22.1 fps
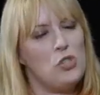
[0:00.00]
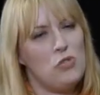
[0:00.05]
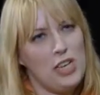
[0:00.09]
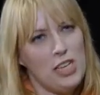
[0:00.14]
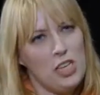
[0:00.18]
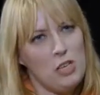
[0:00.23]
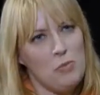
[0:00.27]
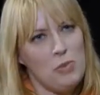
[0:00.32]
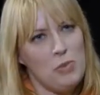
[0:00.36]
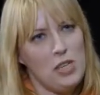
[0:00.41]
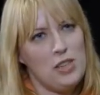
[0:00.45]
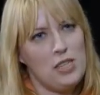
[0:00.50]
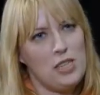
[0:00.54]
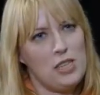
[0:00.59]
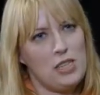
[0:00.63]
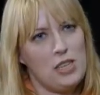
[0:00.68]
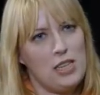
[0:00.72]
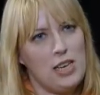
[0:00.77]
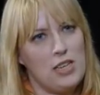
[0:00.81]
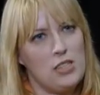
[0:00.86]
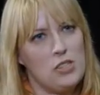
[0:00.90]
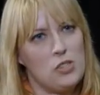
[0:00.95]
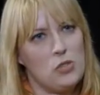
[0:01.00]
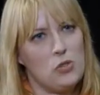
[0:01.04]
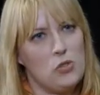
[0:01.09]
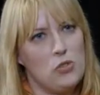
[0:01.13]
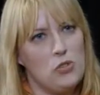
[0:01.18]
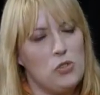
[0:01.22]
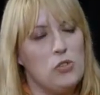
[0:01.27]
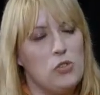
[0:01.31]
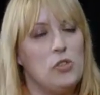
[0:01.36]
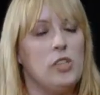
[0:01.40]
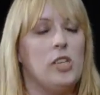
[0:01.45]
would you recommend that
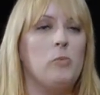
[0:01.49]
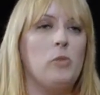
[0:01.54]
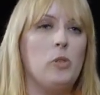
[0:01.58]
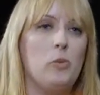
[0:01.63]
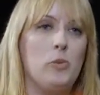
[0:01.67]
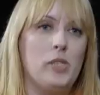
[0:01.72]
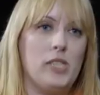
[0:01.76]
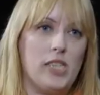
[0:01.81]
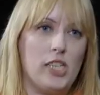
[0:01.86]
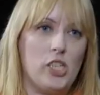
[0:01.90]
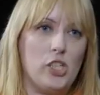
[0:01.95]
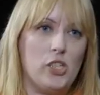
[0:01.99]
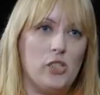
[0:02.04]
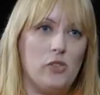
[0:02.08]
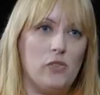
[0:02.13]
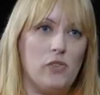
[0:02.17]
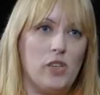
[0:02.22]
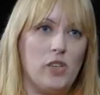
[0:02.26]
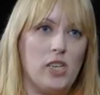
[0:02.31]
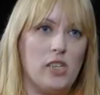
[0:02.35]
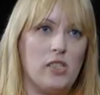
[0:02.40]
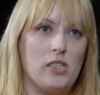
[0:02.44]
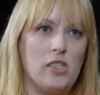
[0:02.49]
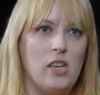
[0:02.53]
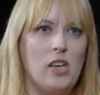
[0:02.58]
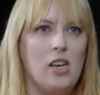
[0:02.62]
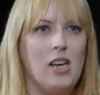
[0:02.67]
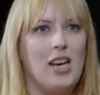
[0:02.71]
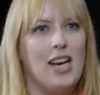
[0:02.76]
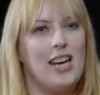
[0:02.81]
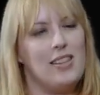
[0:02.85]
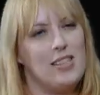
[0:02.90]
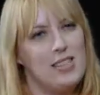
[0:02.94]
clients go through the implementation
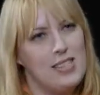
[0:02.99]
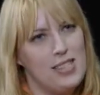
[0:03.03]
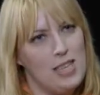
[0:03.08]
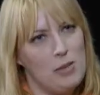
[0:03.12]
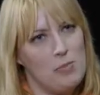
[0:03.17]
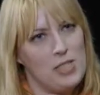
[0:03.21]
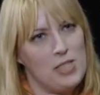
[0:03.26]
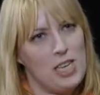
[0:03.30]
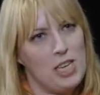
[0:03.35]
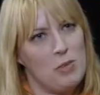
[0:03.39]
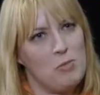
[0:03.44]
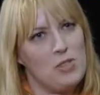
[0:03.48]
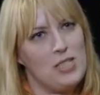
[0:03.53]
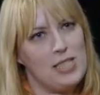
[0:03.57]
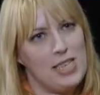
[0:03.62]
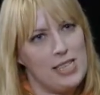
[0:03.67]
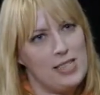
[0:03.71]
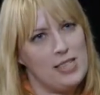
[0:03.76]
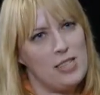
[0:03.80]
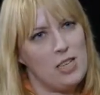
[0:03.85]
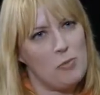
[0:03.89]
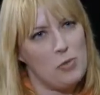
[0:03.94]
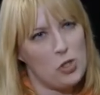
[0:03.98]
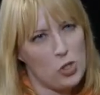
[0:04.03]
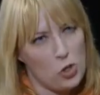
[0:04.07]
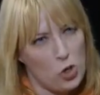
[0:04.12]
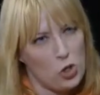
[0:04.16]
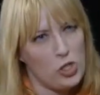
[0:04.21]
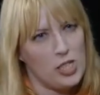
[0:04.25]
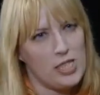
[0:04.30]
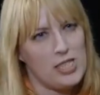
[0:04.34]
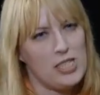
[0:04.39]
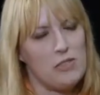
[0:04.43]
phase at the same time as setting
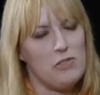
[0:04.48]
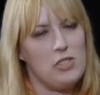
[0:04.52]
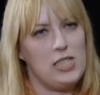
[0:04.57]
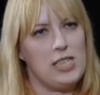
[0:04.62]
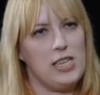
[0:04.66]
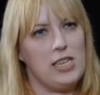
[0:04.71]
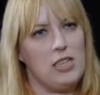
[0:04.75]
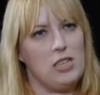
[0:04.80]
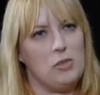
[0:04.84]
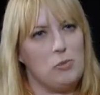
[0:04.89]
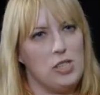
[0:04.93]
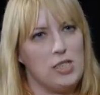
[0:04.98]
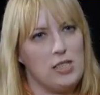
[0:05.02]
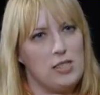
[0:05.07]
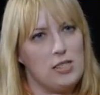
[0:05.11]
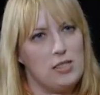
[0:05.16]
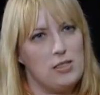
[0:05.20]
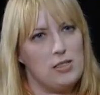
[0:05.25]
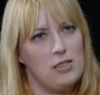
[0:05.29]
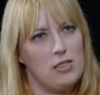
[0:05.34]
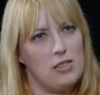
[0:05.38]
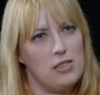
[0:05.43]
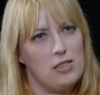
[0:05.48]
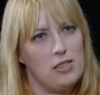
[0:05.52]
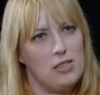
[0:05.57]
up the connectivity element?